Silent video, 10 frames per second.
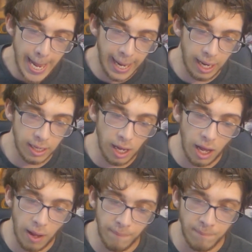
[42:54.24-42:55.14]
And
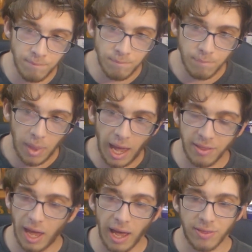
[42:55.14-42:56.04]

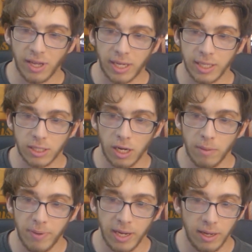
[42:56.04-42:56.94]
I think he's
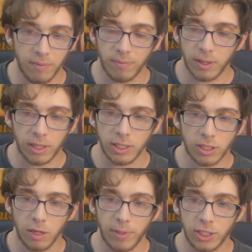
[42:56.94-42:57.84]
gonna
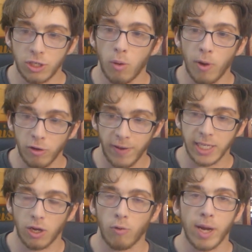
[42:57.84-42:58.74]
be so motivated.
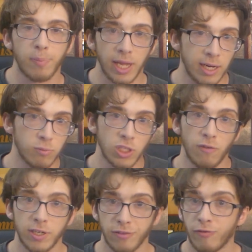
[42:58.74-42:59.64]
He's already played
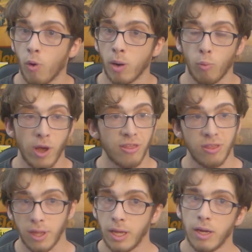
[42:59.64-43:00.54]
himself into form with
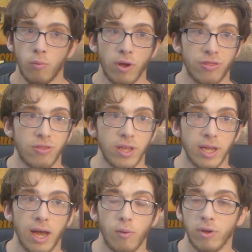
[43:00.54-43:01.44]

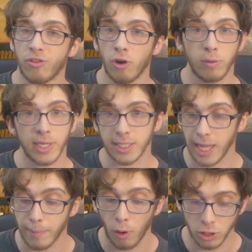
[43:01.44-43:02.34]
tournaments
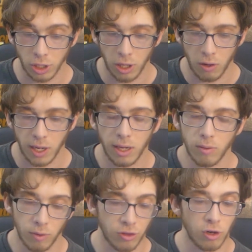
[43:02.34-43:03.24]
like Barcelona, with